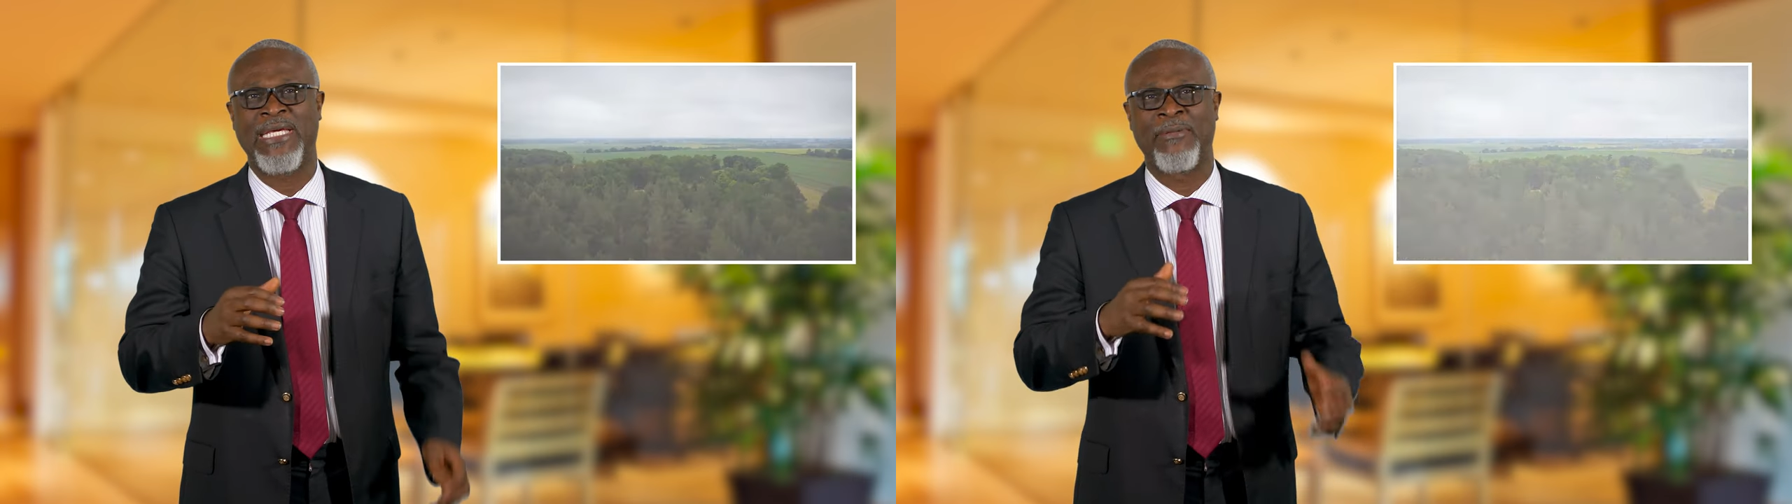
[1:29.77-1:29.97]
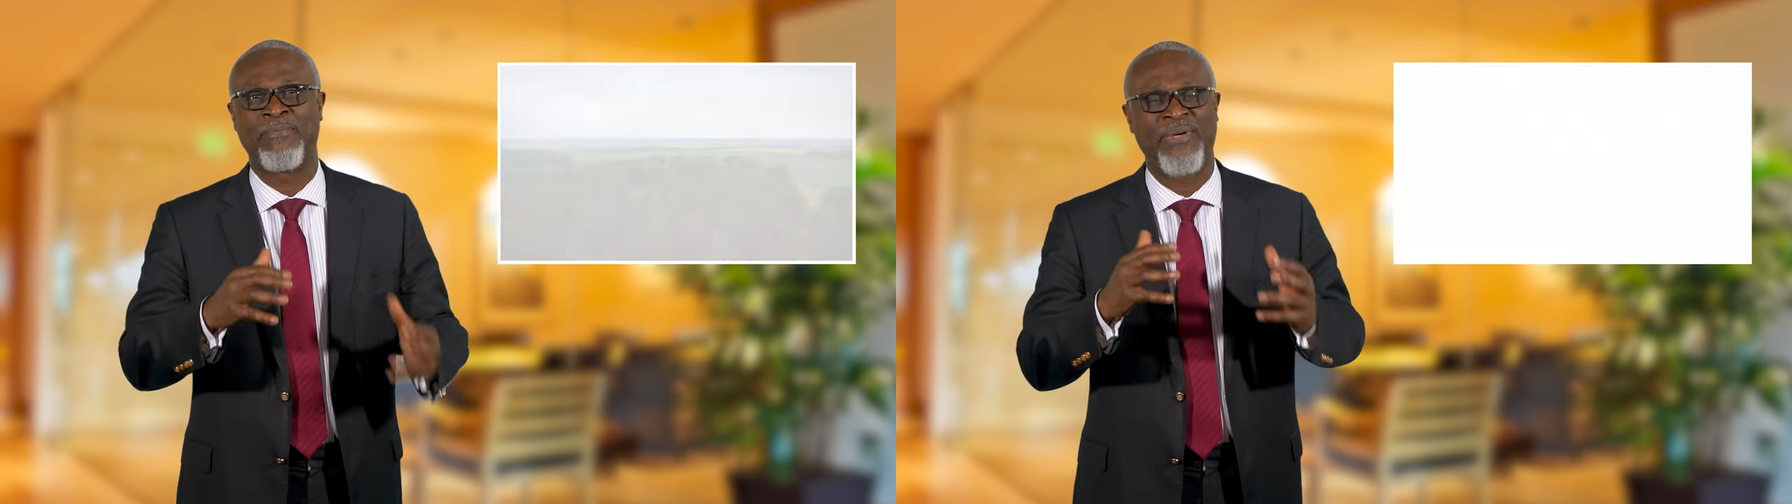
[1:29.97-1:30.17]

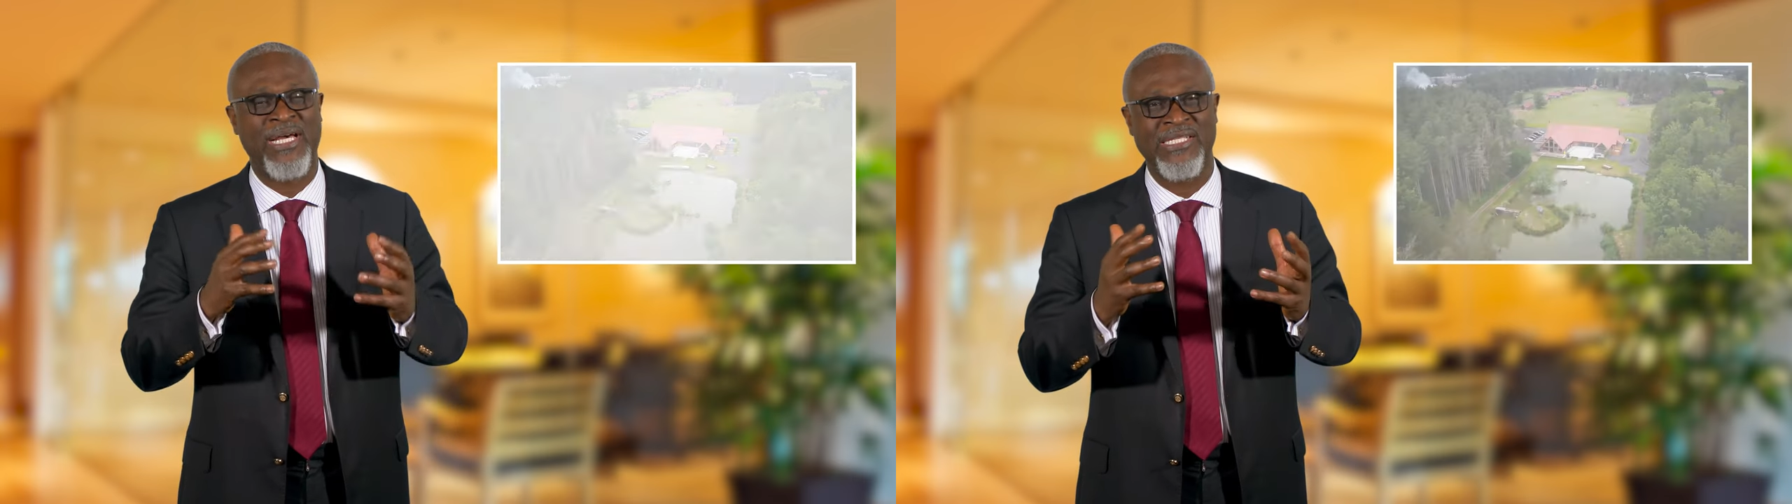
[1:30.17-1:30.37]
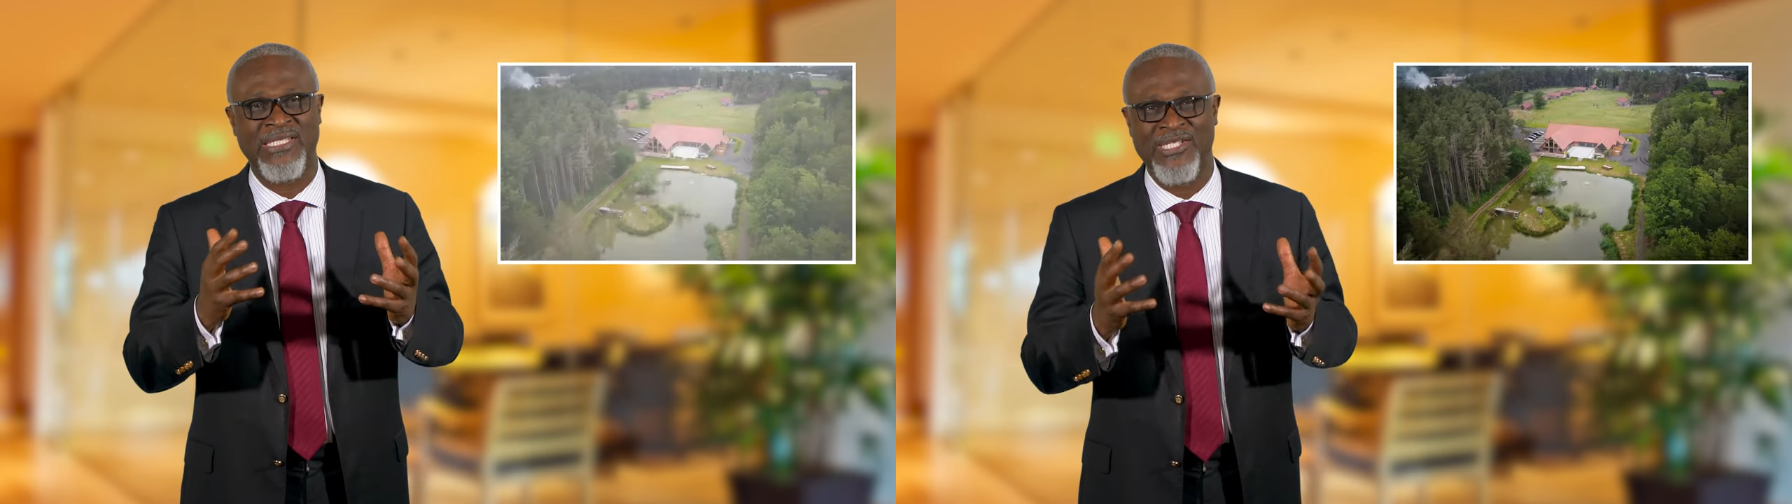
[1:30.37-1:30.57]
can
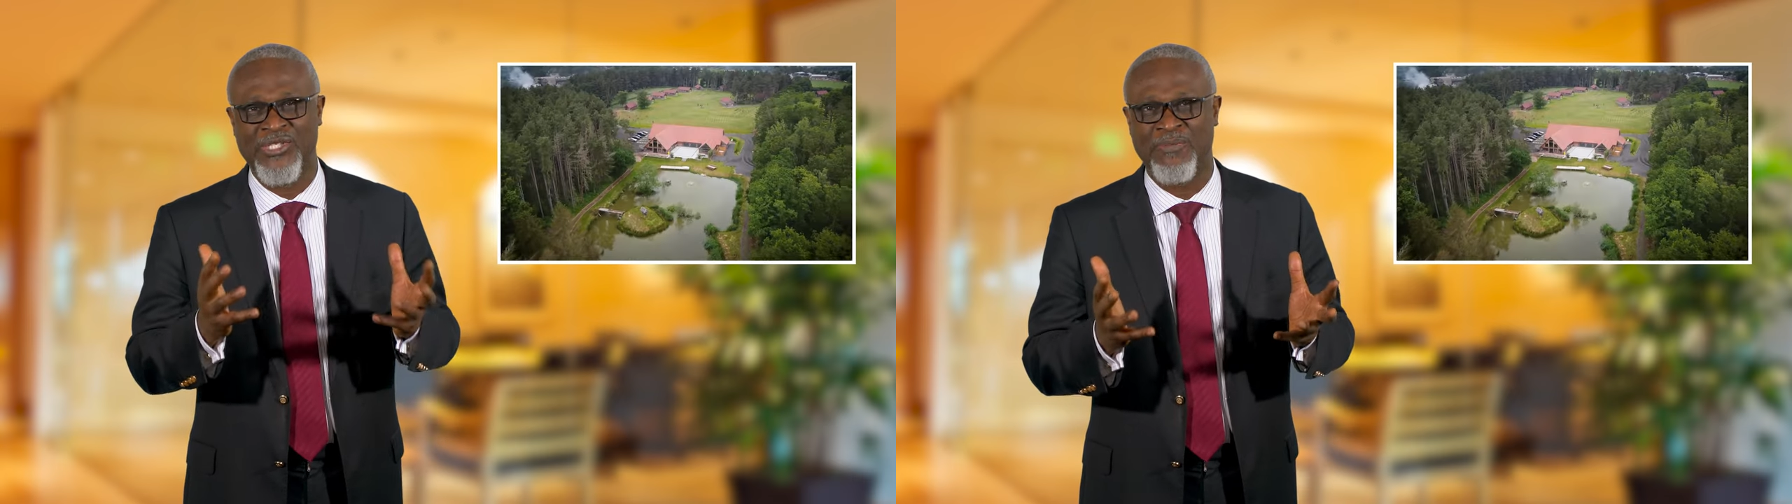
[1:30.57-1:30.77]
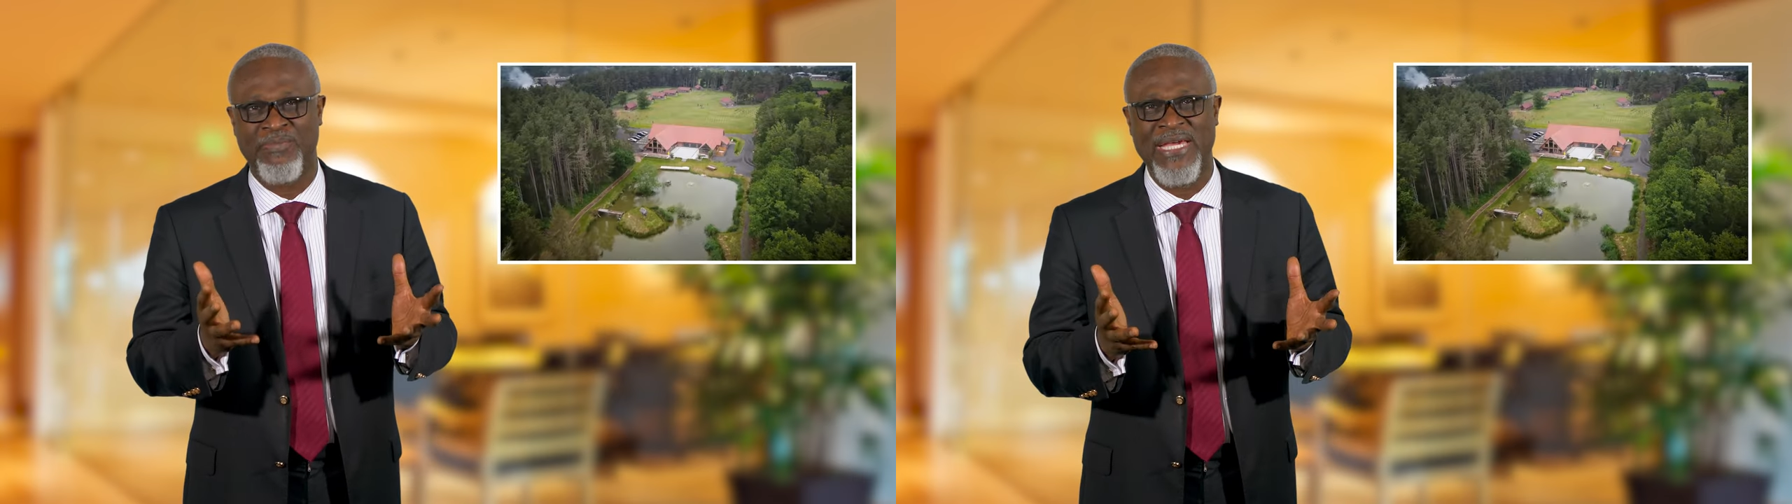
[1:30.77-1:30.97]

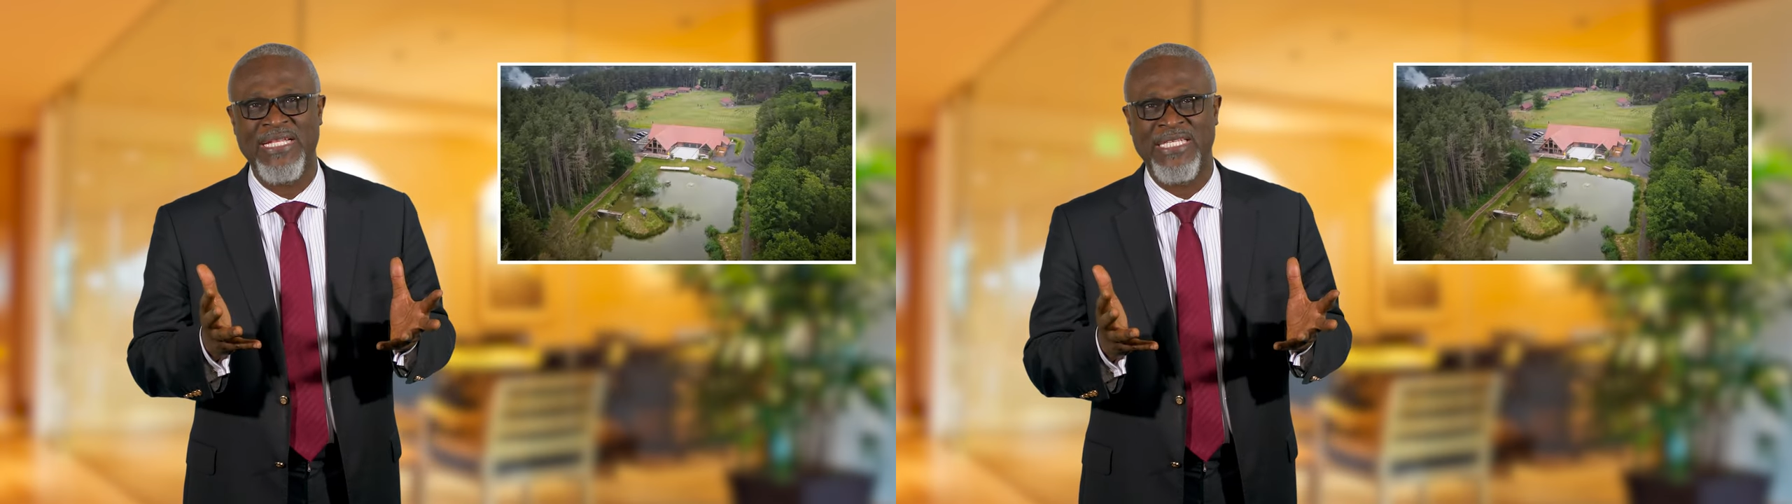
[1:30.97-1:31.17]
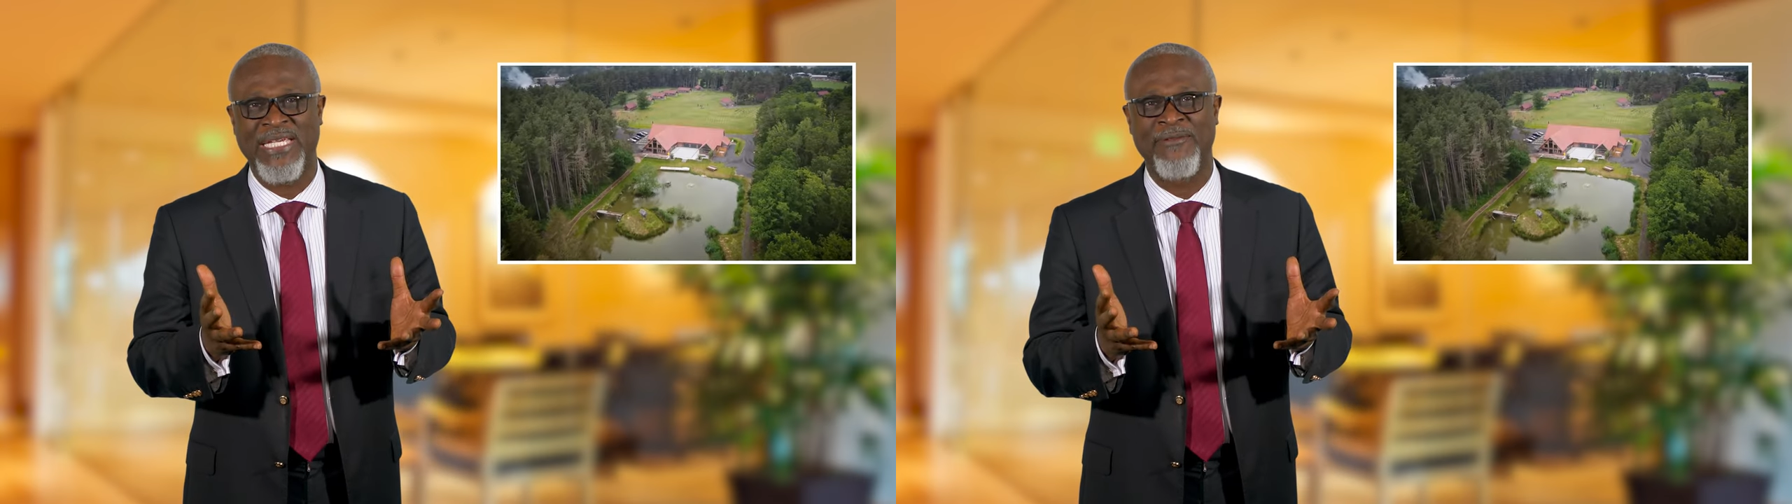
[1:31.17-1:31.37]

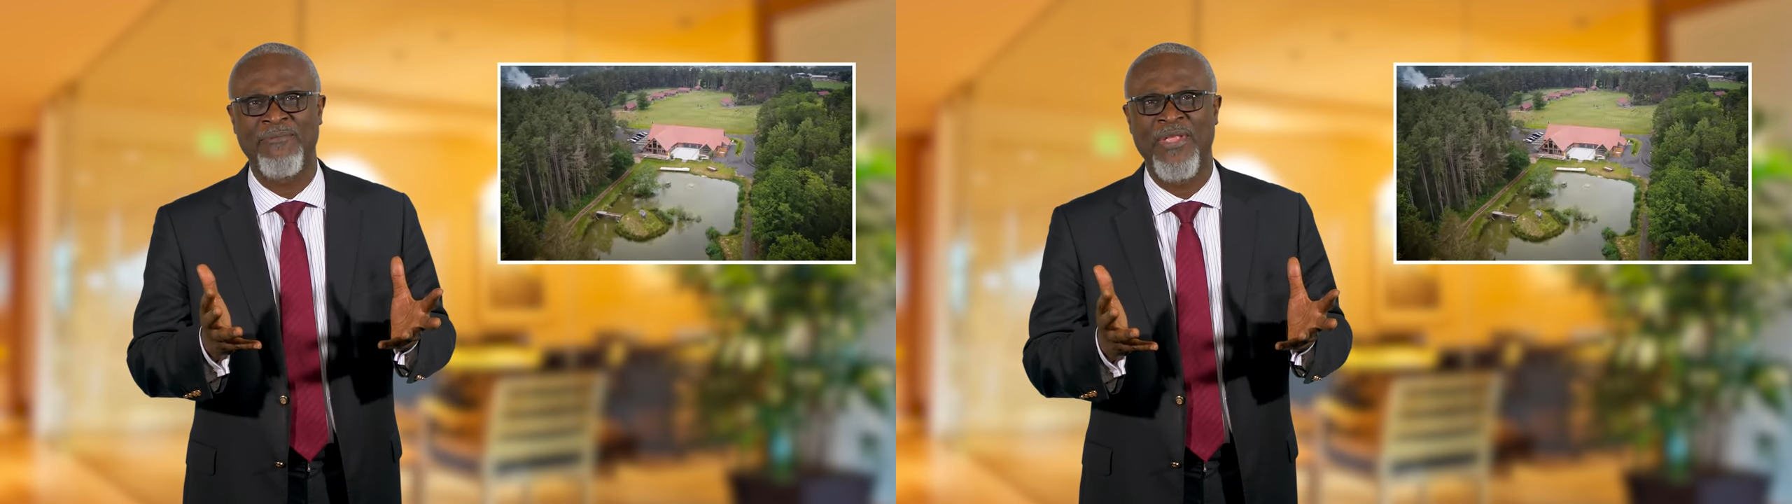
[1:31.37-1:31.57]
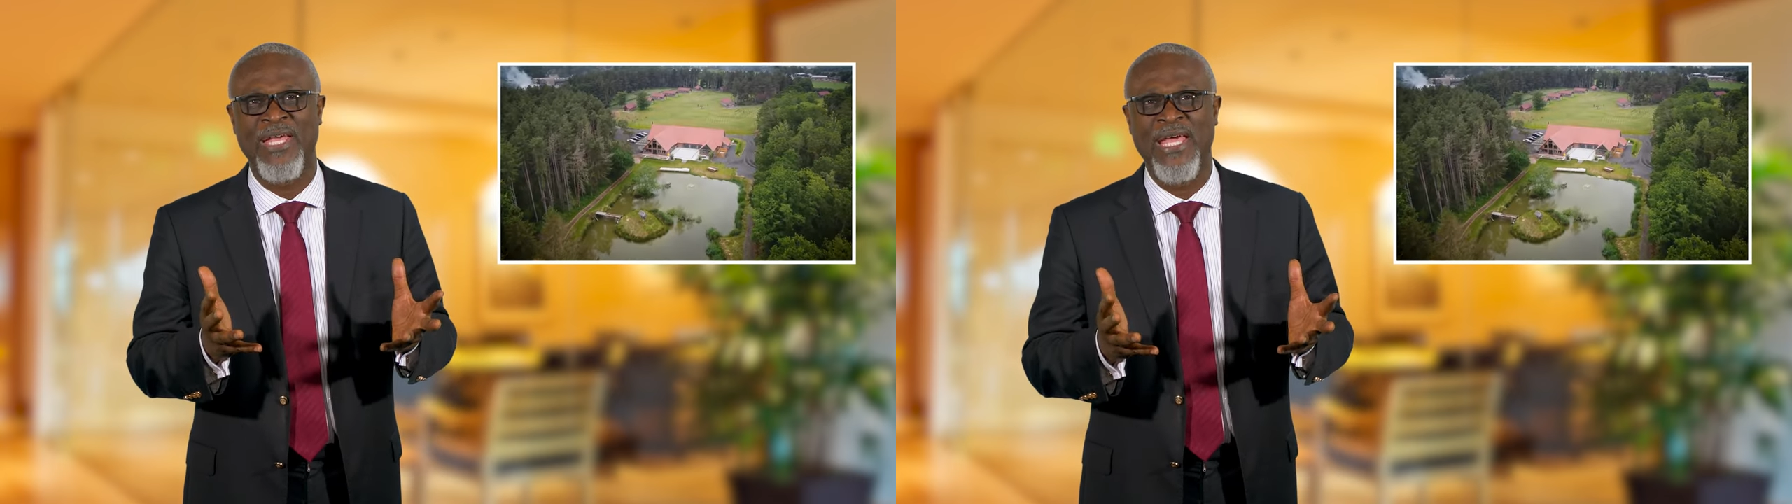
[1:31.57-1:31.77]
participate in,